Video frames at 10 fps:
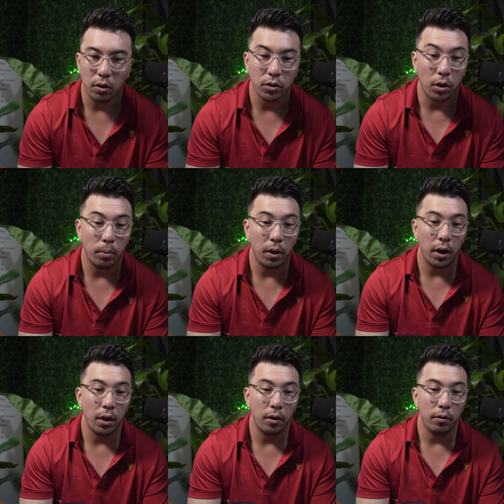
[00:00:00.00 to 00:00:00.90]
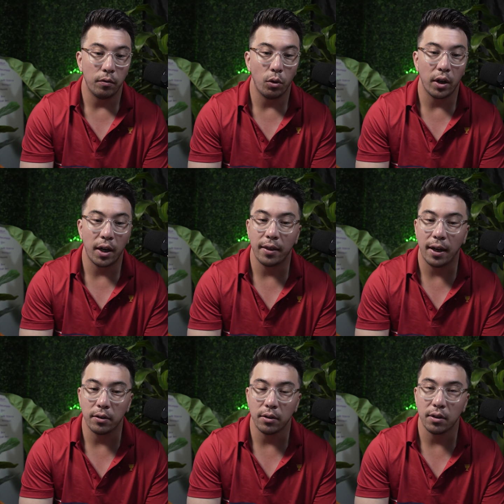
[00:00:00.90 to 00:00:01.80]
also played
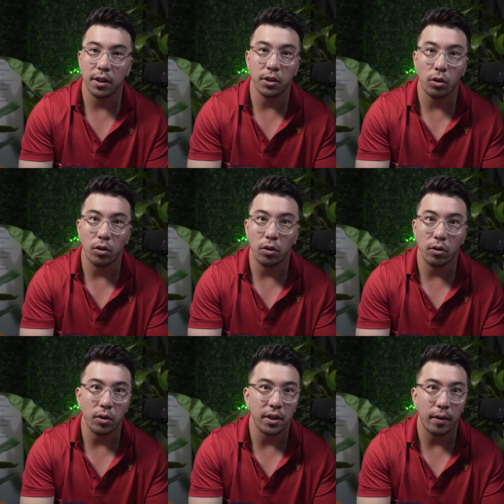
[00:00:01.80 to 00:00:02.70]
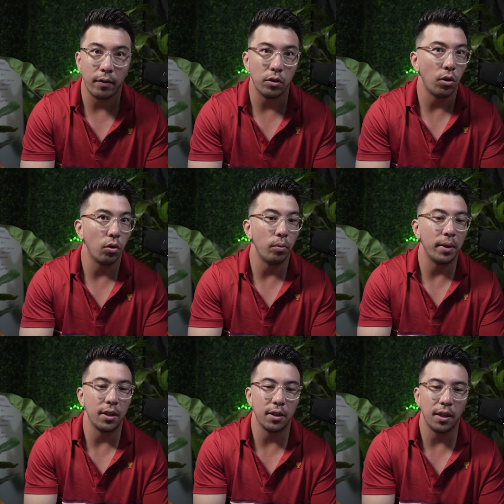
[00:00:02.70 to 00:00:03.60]
48,637 total
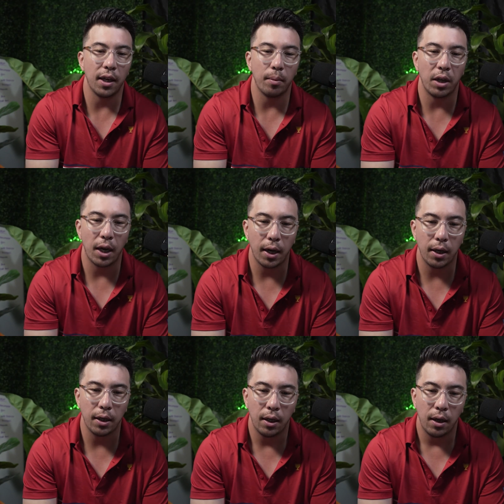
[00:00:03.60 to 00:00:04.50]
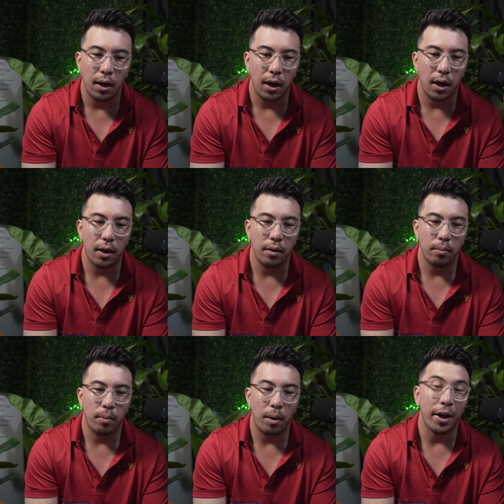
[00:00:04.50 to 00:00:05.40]
minutes in the NBA,
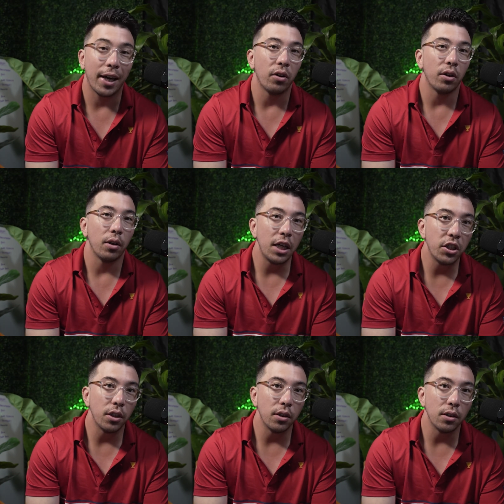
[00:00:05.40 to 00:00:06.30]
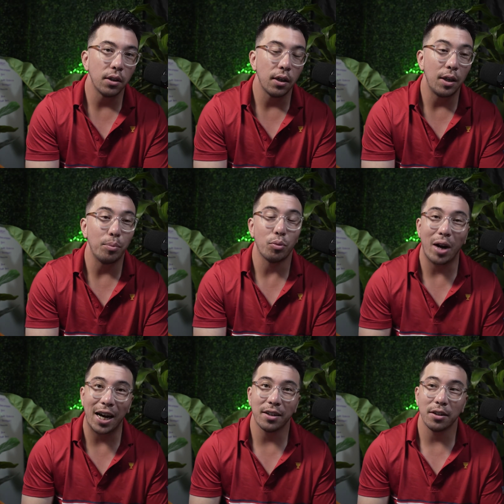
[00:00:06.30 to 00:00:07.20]
and by my calculations, he
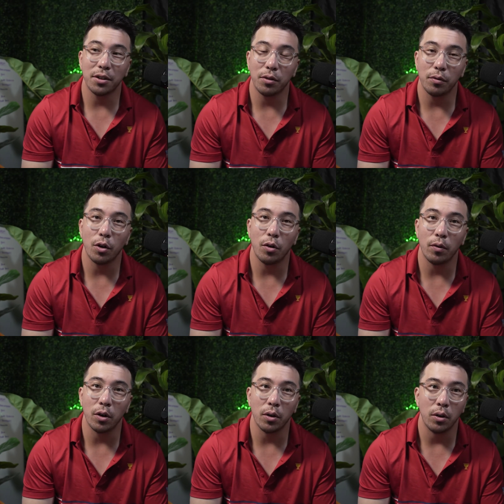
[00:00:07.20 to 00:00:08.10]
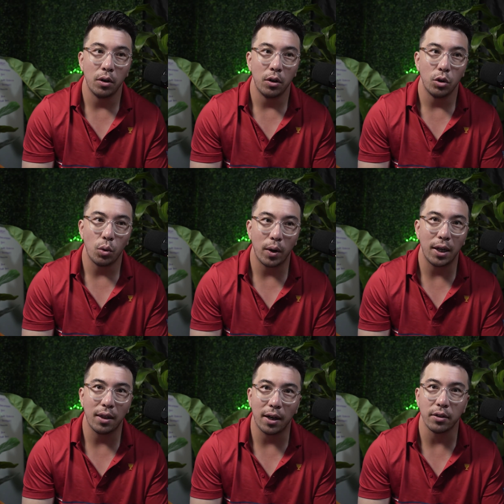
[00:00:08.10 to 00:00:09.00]
practiced for over
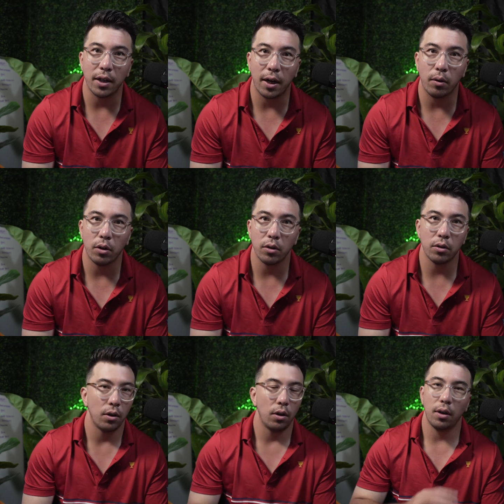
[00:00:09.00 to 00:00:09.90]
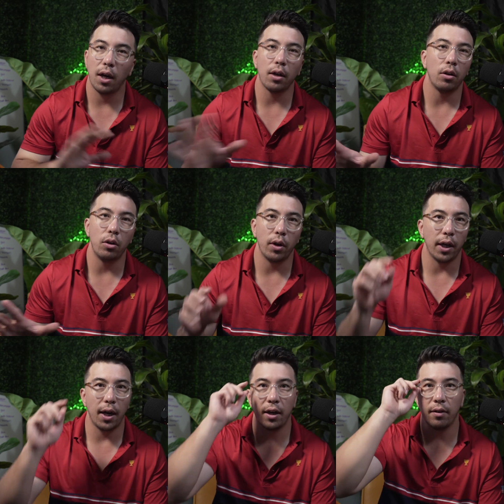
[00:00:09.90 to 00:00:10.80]
20,000 hours, not
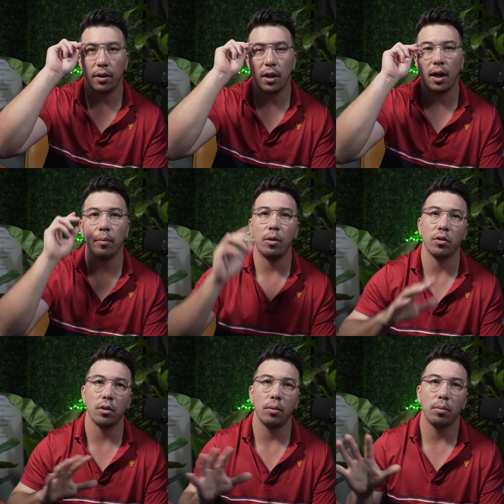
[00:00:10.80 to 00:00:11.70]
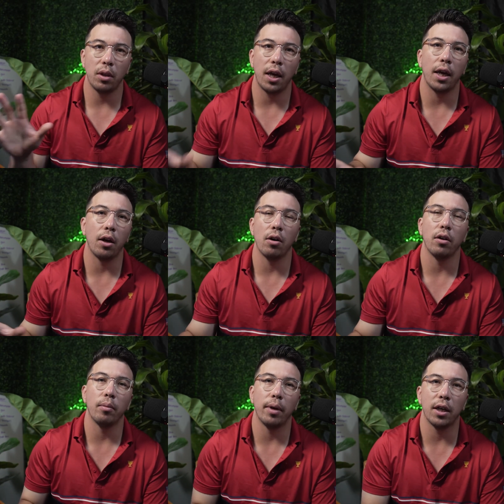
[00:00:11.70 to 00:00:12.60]
including any of the time he was playing
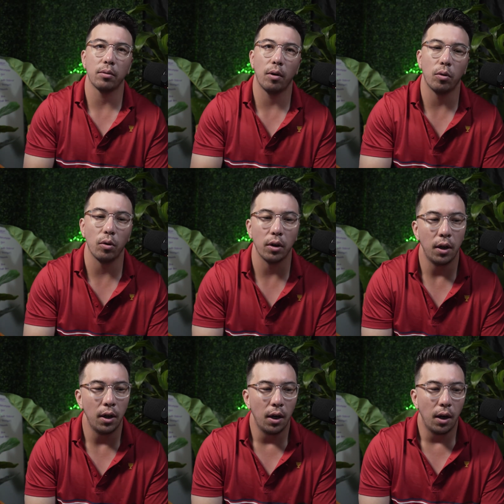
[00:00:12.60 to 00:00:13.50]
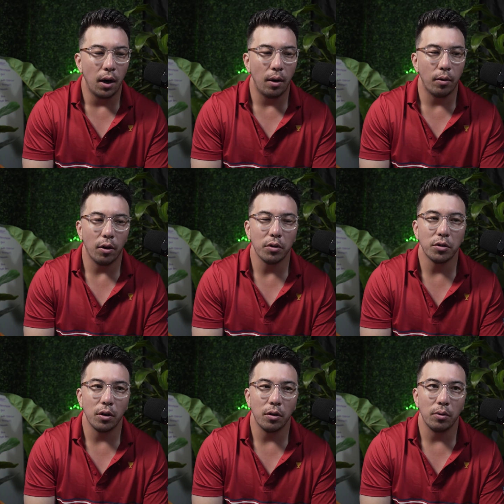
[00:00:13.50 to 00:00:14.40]
on the basketball court. I would
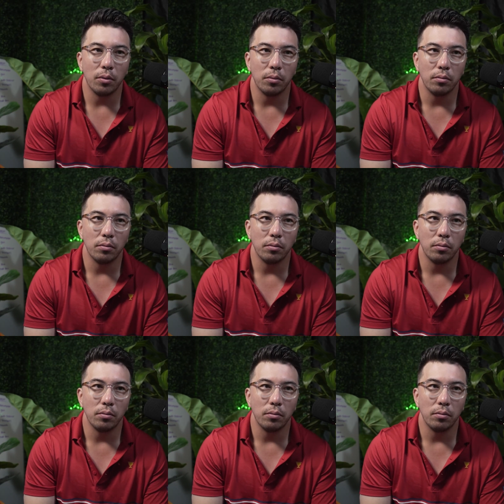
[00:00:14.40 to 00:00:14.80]
also